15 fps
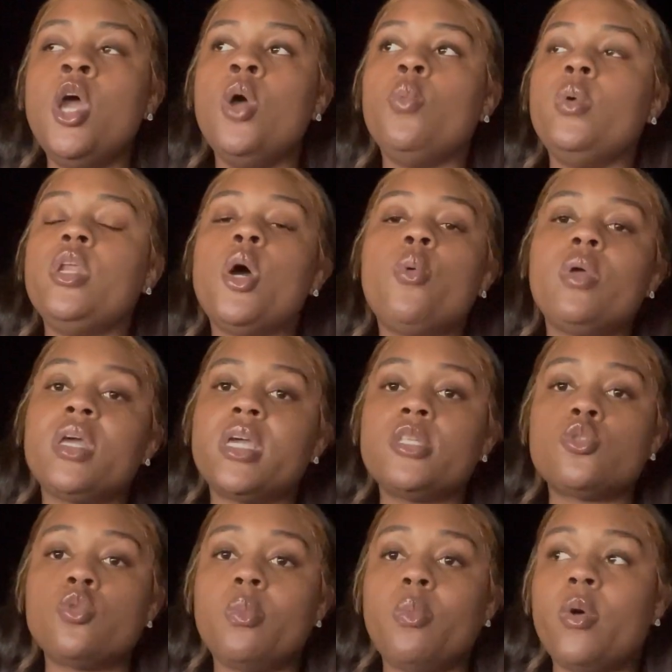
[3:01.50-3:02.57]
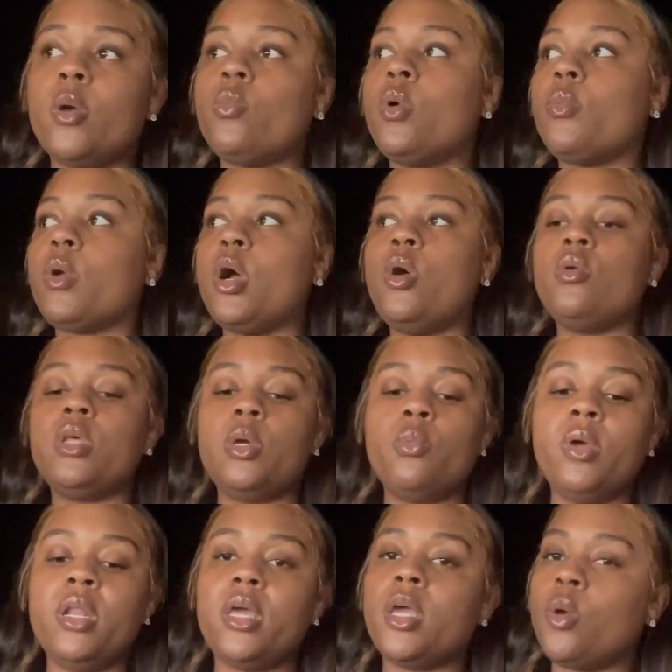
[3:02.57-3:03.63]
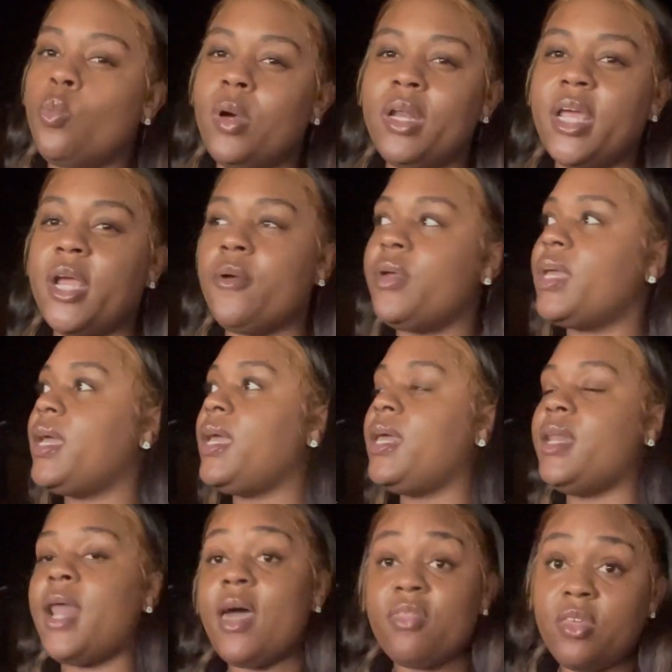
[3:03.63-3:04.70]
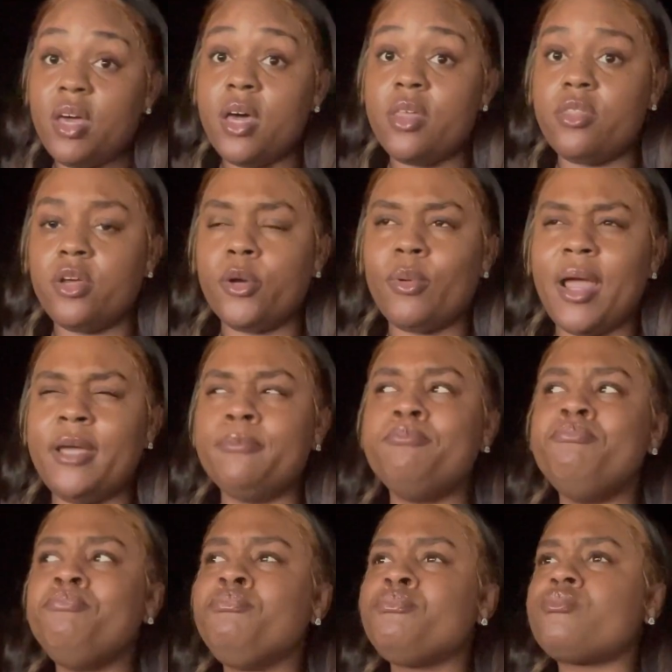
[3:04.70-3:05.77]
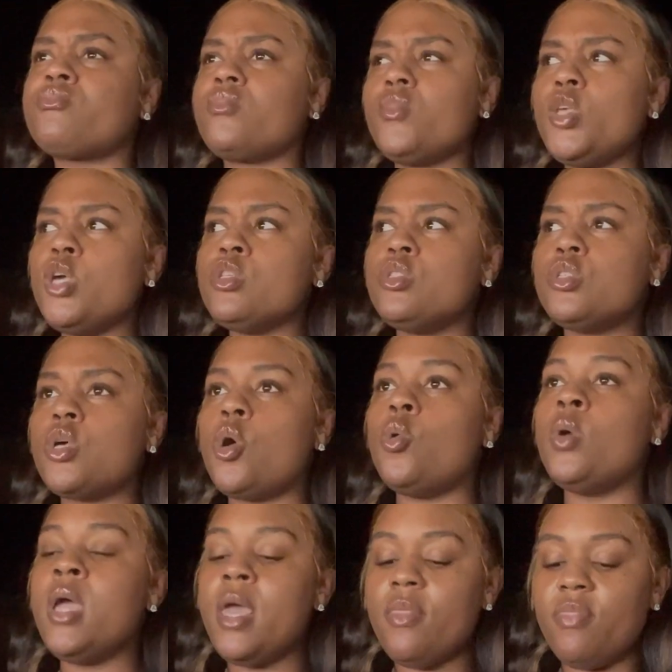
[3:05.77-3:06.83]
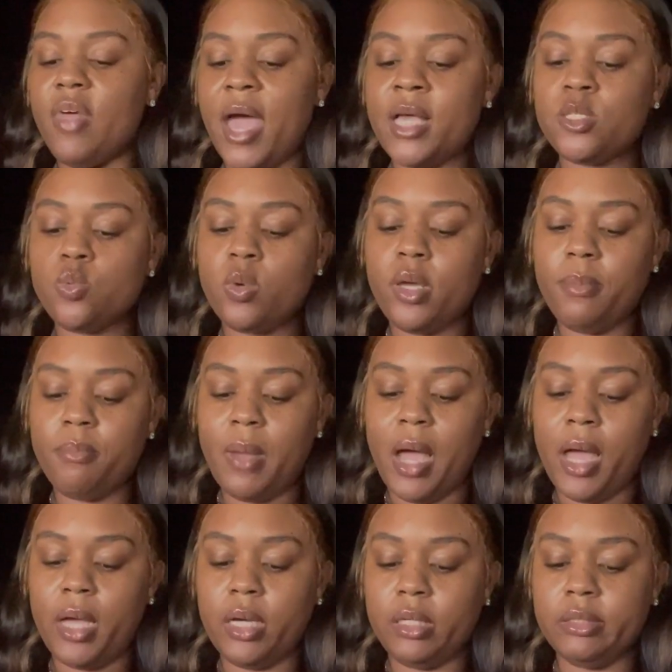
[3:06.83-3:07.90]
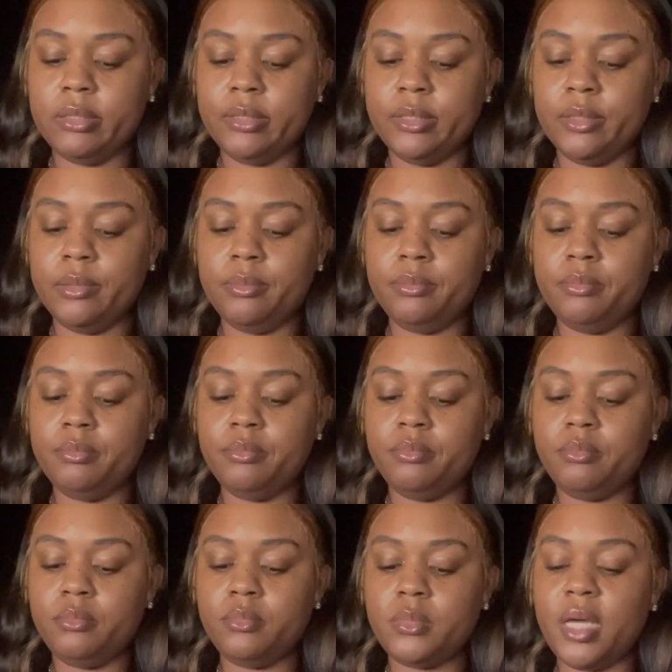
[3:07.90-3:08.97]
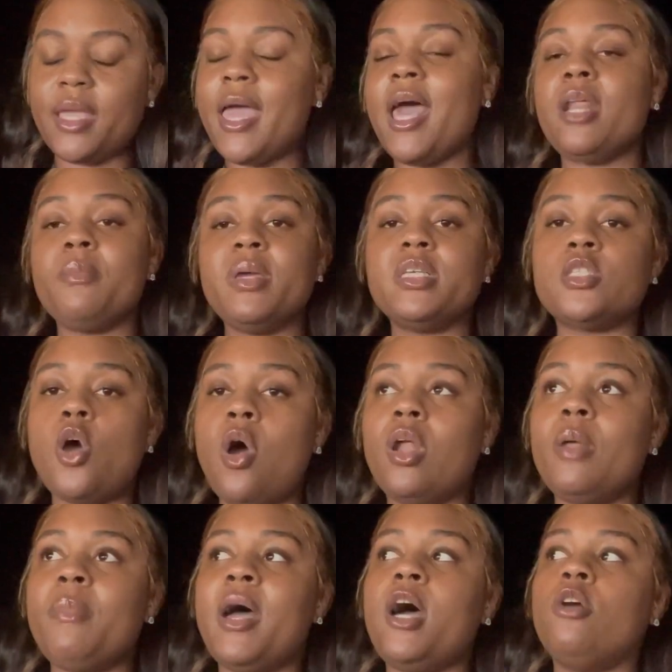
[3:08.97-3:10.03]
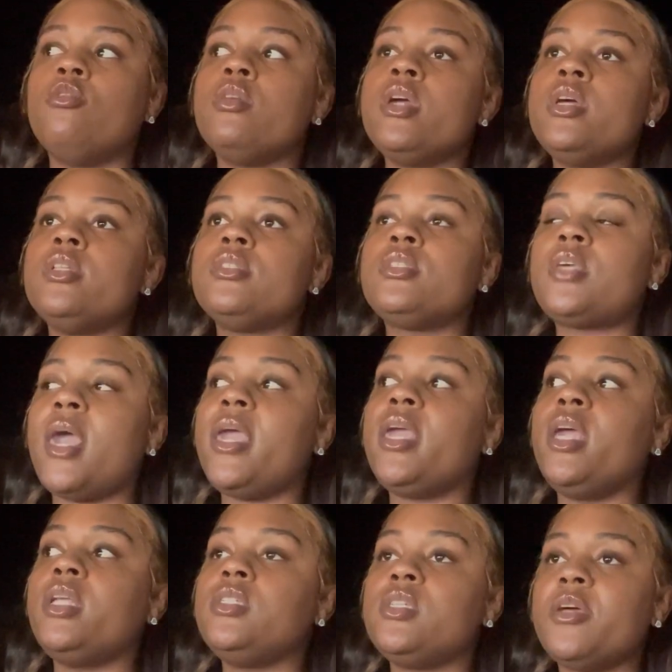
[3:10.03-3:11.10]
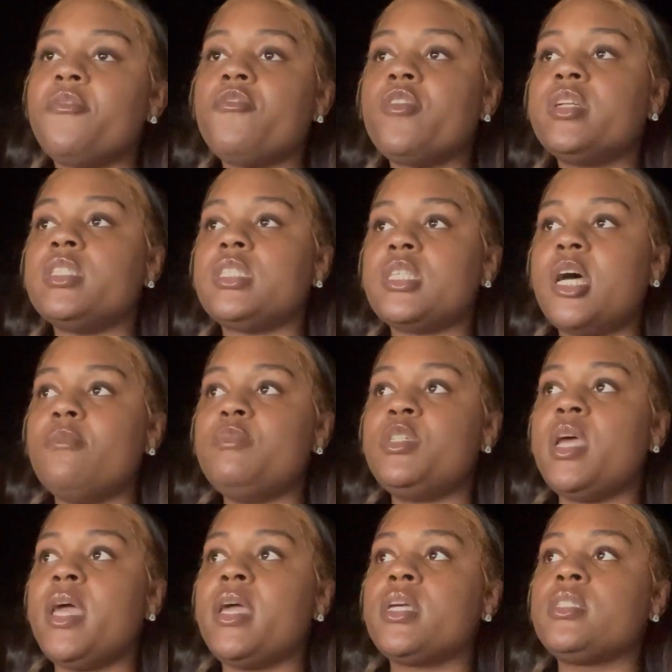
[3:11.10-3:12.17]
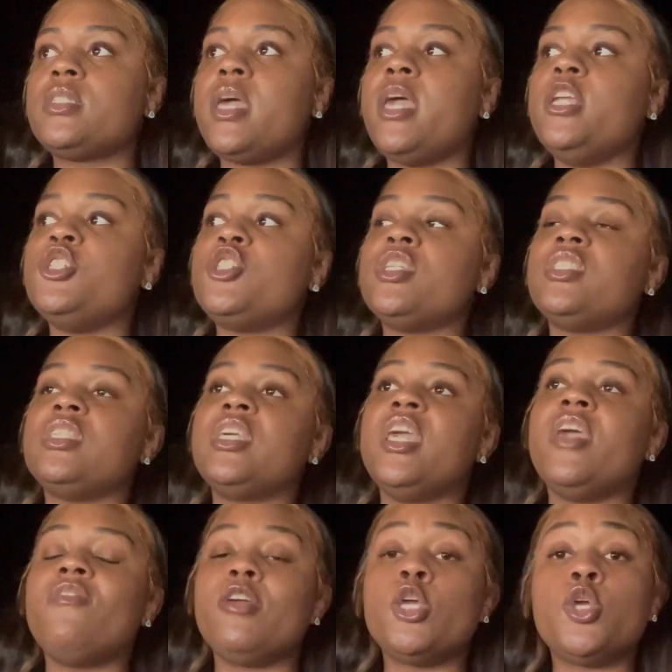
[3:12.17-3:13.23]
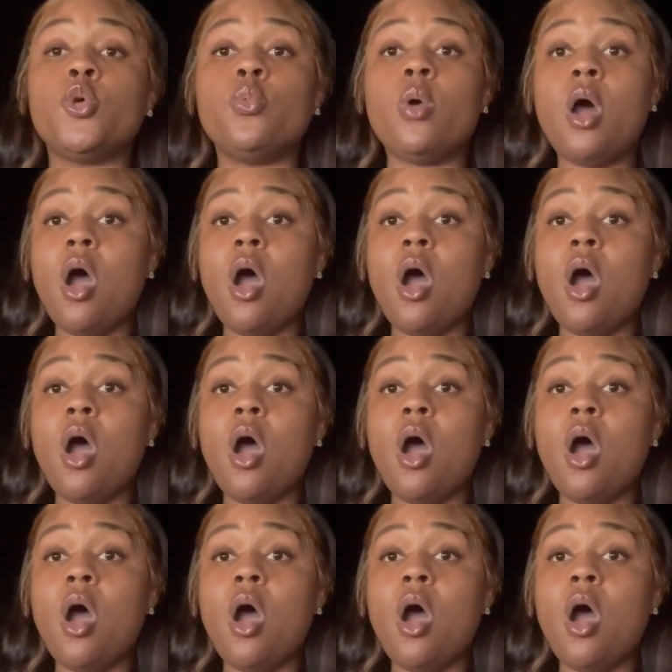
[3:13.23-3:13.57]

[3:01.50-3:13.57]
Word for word: we don't want to get to a point where we're only winning in one area and not the other right so that's what my um academy is all about taking different subjects and just giving you